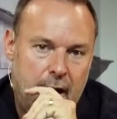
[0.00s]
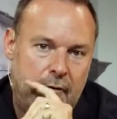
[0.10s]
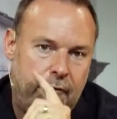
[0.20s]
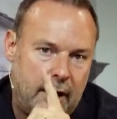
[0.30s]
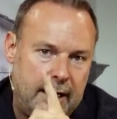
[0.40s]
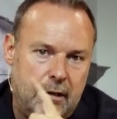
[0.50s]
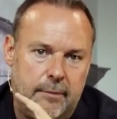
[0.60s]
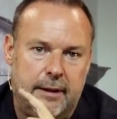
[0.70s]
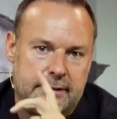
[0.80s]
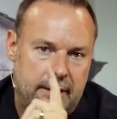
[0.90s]
If our
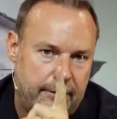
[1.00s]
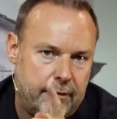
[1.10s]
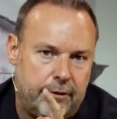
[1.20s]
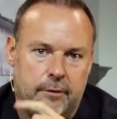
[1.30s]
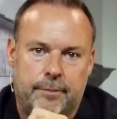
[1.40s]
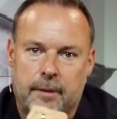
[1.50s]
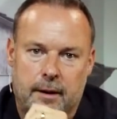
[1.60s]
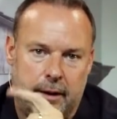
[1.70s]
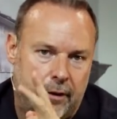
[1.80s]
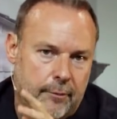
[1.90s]
enemy is another group,
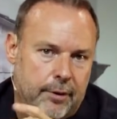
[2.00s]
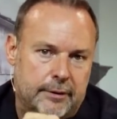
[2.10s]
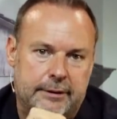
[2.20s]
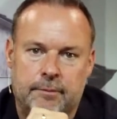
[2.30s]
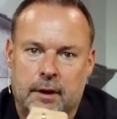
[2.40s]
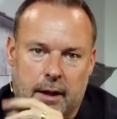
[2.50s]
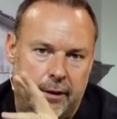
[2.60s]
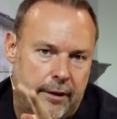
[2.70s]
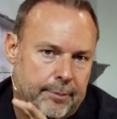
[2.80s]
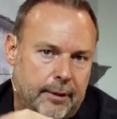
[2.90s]
another person,
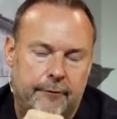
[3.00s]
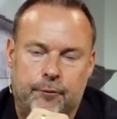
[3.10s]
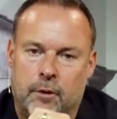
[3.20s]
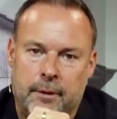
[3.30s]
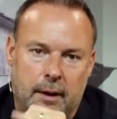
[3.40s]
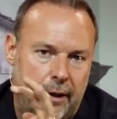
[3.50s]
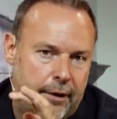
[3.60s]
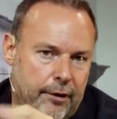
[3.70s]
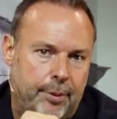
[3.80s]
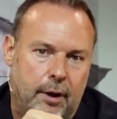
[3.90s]
another platform,
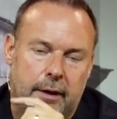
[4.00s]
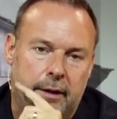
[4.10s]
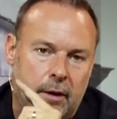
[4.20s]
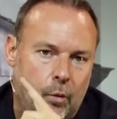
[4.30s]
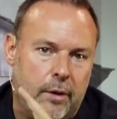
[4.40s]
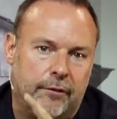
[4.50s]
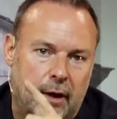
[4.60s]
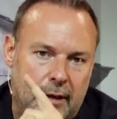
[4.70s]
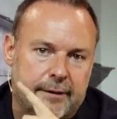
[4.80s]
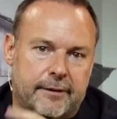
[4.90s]
another party, we have
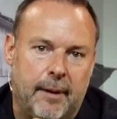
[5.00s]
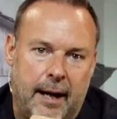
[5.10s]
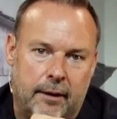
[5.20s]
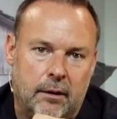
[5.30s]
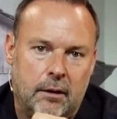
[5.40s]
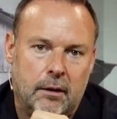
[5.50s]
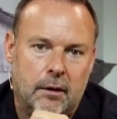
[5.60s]
lost this battle.